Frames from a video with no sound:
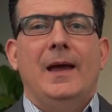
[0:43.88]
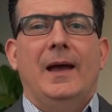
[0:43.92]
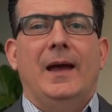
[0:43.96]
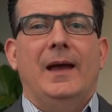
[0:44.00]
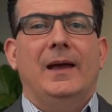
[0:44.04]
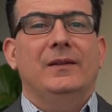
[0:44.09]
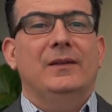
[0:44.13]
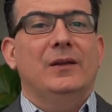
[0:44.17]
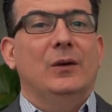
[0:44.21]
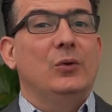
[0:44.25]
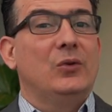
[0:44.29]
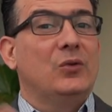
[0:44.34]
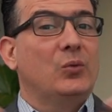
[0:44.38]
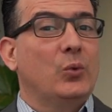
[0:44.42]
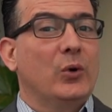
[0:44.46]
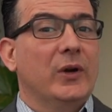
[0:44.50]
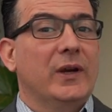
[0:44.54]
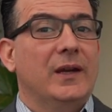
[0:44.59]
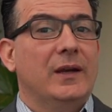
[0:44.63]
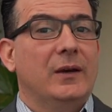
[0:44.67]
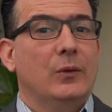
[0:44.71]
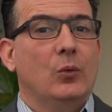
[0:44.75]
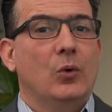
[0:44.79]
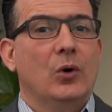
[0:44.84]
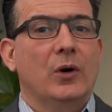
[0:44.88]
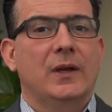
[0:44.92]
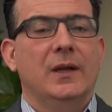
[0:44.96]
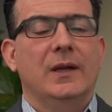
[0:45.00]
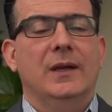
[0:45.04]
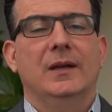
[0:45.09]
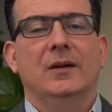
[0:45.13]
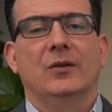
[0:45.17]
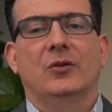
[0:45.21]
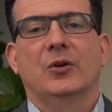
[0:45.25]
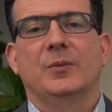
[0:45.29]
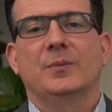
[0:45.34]
As I was work
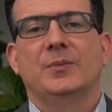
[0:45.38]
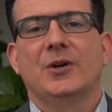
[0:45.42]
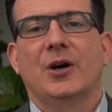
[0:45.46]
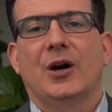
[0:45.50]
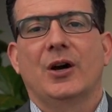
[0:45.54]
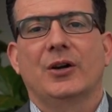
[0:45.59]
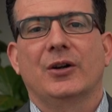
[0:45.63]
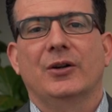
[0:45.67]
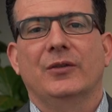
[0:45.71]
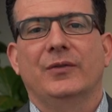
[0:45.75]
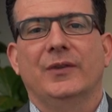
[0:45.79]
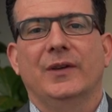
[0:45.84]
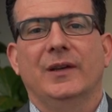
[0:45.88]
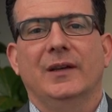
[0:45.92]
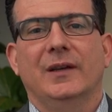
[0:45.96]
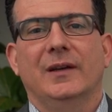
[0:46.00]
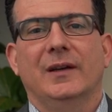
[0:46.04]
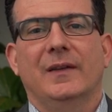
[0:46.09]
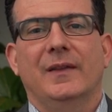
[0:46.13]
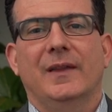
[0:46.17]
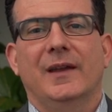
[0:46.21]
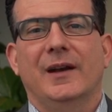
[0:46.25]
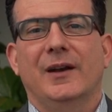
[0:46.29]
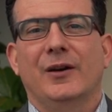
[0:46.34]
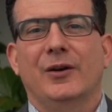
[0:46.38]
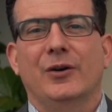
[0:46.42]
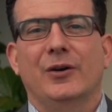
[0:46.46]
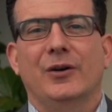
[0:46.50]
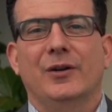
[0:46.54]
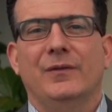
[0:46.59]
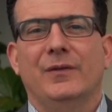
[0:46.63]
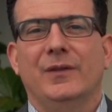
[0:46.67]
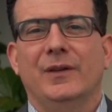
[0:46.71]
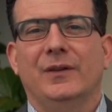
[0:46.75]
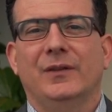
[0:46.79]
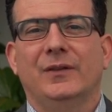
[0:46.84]
working in cryptography, then I heard
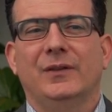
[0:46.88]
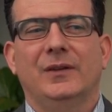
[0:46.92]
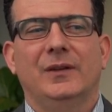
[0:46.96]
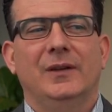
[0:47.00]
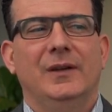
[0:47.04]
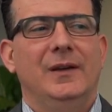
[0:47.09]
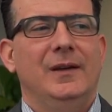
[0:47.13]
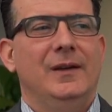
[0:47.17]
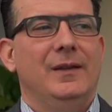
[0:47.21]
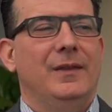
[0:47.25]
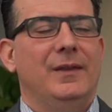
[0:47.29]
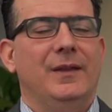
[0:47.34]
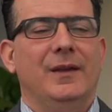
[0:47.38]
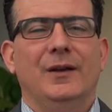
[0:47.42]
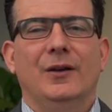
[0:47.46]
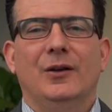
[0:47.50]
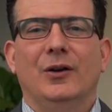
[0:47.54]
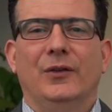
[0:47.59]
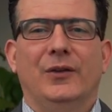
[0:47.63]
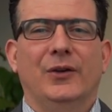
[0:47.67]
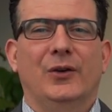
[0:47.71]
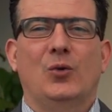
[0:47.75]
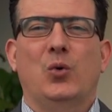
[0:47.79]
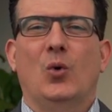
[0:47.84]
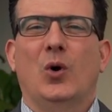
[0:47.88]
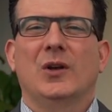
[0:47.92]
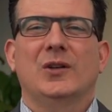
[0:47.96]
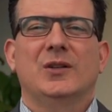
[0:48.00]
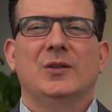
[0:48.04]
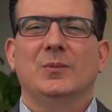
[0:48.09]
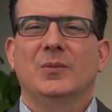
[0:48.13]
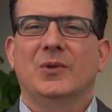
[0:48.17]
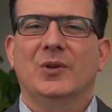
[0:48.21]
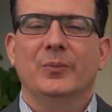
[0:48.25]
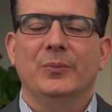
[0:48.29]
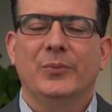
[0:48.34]
of this thing called a
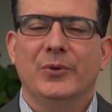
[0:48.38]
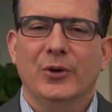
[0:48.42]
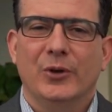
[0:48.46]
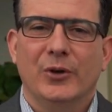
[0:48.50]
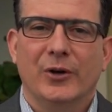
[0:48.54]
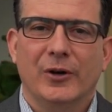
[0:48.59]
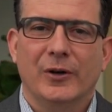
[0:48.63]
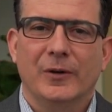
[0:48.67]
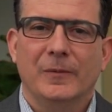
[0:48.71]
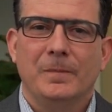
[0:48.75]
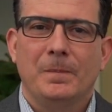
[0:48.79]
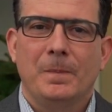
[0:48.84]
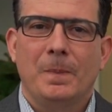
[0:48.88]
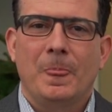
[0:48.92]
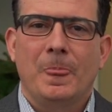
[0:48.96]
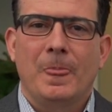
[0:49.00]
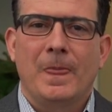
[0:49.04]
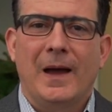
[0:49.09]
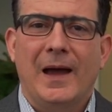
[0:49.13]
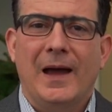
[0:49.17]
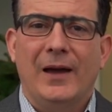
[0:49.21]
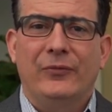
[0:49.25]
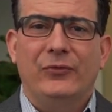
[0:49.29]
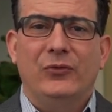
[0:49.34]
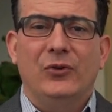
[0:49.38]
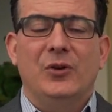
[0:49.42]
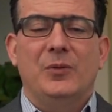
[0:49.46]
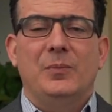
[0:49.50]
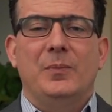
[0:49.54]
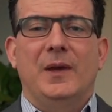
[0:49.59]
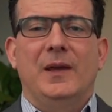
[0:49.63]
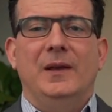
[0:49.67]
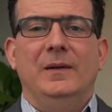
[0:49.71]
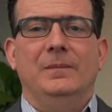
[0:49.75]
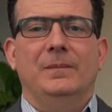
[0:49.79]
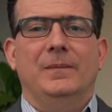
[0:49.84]
quantum computer. I have to
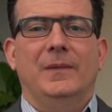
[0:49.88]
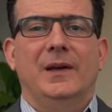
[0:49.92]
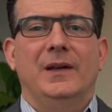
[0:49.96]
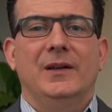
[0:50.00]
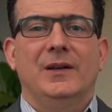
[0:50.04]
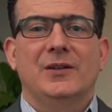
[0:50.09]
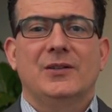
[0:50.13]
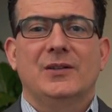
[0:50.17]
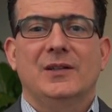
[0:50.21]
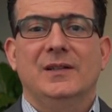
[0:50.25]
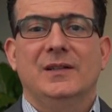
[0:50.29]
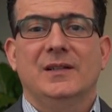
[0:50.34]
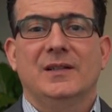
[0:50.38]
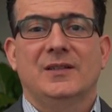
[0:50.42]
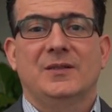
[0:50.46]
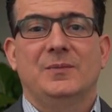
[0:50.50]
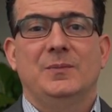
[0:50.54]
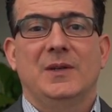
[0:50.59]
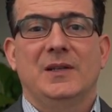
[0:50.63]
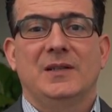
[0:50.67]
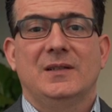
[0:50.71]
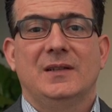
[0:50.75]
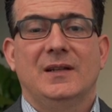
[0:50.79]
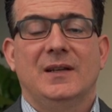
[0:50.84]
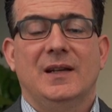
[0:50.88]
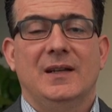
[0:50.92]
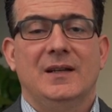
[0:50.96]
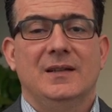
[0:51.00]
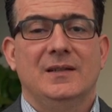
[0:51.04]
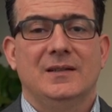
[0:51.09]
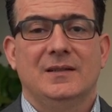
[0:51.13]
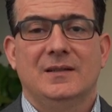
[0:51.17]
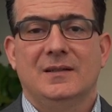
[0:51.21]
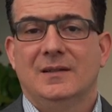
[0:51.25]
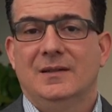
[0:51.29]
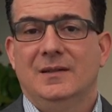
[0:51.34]
admit, I initially dismissed it
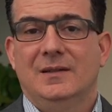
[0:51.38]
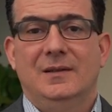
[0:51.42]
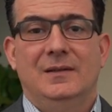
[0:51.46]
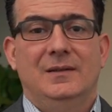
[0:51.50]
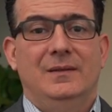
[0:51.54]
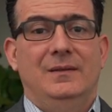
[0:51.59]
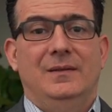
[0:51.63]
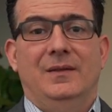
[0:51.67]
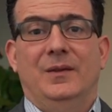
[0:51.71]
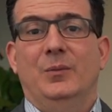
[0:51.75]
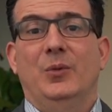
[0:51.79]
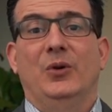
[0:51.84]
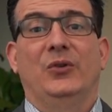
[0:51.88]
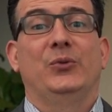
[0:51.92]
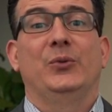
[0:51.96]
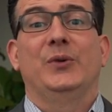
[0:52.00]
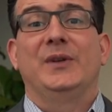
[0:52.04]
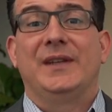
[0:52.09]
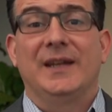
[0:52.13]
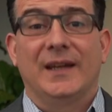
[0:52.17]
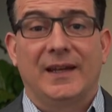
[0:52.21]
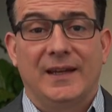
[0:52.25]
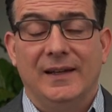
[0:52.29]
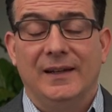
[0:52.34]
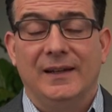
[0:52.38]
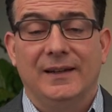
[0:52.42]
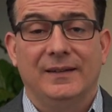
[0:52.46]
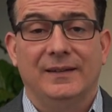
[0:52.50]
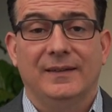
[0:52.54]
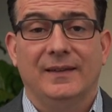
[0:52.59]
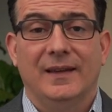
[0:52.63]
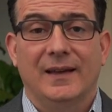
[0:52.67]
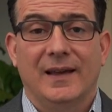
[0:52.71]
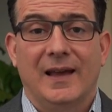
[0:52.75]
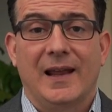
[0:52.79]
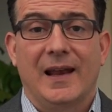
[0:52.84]
as most ridiculous
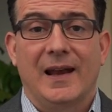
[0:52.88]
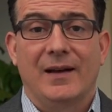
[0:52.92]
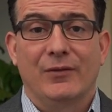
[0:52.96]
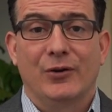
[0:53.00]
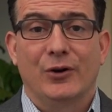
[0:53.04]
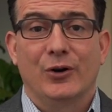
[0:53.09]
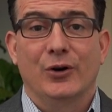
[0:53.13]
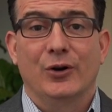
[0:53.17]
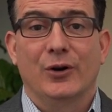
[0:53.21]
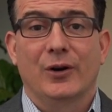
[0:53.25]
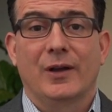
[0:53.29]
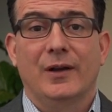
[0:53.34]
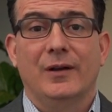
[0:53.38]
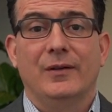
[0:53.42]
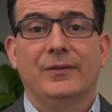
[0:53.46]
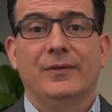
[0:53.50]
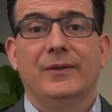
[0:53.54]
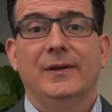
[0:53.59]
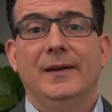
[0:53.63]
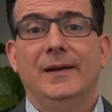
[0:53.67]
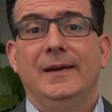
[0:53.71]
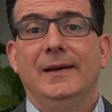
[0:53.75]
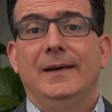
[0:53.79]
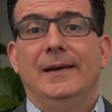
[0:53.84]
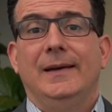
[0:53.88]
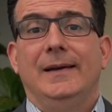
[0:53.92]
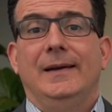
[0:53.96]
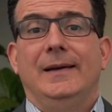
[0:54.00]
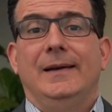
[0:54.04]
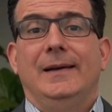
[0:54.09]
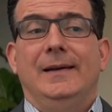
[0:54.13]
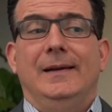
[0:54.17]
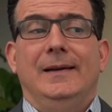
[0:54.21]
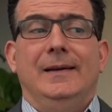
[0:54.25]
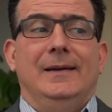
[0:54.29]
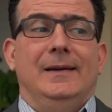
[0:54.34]
thing I'd ever heard
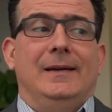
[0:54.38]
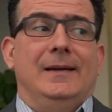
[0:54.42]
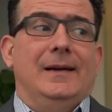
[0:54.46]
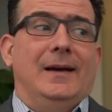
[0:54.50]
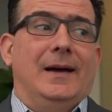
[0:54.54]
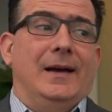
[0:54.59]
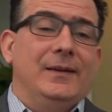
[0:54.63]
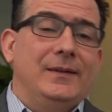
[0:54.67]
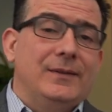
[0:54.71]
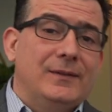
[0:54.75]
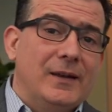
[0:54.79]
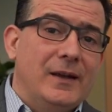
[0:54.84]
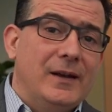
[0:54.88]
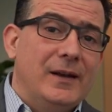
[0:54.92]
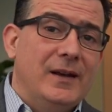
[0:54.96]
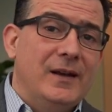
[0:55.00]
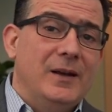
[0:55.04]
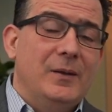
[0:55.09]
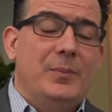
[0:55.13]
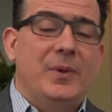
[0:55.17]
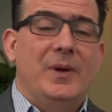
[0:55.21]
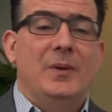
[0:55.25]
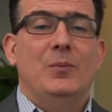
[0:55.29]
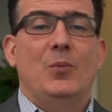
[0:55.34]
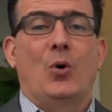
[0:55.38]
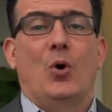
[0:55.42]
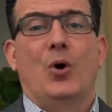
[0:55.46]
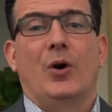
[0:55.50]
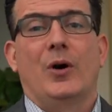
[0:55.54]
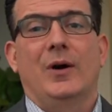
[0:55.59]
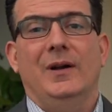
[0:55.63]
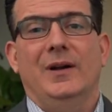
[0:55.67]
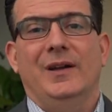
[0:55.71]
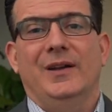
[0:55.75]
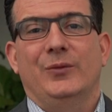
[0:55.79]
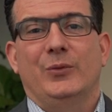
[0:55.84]
of. I studied it a bit
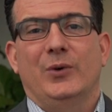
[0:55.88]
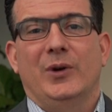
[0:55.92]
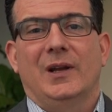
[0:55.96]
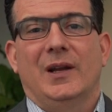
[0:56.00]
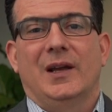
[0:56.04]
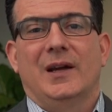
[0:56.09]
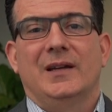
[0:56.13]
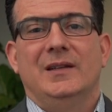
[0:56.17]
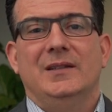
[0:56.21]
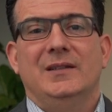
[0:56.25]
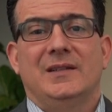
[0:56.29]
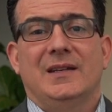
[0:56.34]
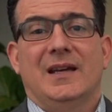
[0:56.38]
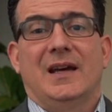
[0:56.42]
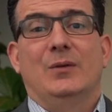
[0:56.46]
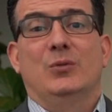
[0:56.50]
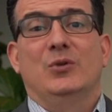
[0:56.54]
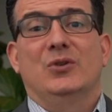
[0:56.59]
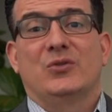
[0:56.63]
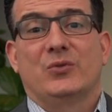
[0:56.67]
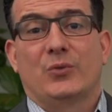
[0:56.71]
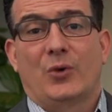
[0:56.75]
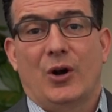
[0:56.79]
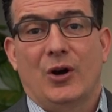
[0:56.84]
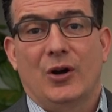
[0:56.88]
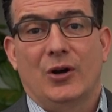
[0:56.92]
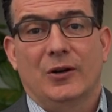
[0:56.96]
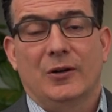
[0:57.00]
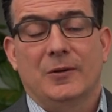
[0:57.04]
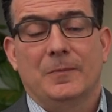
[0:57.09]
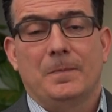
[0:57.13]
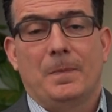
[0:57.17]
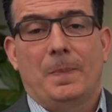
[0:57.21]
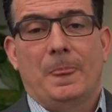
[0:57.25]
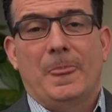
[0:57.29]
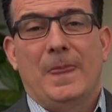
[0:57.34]
more and realized I was wrong.
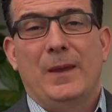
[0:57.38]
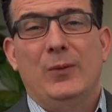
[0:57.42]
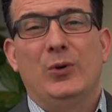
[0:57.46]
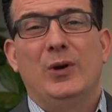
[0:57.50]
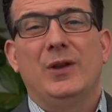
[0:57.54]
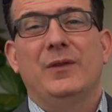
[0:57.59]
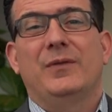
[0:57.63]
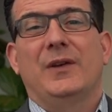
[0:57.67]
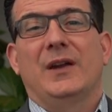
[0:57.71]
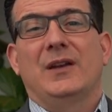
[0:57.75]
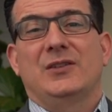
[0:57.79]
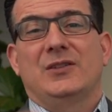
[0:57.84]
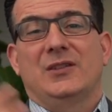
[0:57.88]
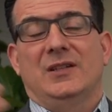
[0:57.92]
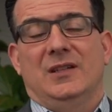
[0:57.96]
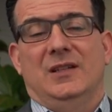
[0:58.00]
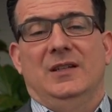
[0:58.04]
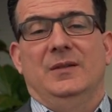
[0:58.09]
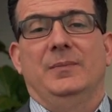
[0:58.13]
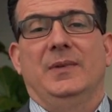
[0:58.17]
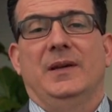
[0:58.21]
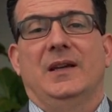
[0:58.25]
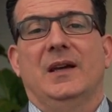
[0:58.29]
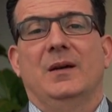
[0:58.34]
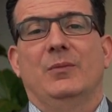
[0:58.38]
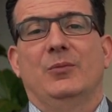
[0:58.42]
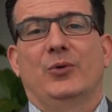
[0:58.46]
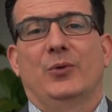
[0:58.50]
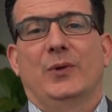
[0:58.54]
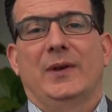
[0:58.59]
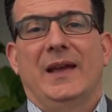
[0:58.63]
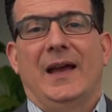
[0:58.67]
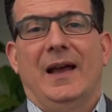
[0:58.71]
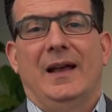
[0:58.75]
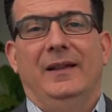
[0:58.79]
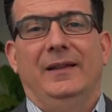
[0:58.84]
It would eventually become a
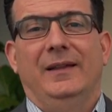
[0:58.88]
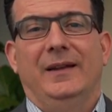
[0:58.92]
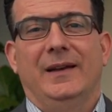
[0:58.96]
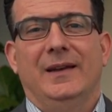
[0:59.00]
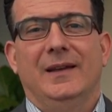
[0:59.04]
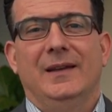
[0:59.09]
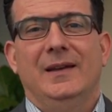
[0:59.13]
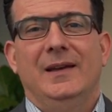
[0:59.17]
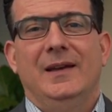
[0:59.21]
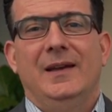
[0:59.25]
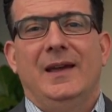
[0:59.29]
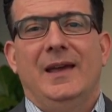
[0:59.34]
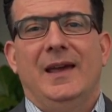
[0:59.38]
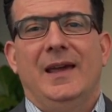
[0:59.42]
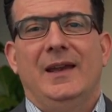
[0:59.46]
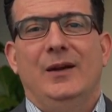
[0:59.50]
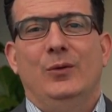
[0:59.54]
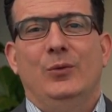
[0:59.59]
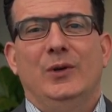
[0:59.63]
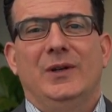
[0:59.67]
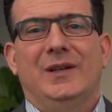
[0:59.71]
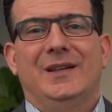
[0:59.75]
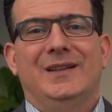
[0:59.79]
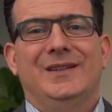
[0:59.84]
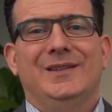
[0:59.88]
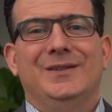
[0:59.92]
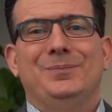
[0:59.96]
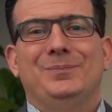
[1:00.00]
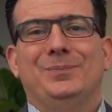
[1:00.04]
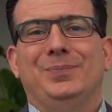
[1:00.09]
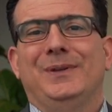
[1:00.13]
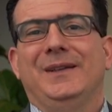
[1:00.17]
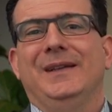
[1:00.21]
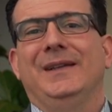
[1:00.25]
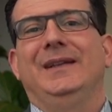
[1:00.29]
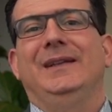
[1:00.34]
reality and it would
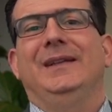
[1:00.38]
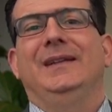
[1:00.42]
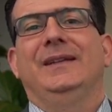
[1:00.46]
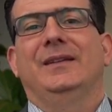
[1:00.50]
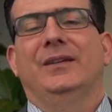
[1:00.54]
completely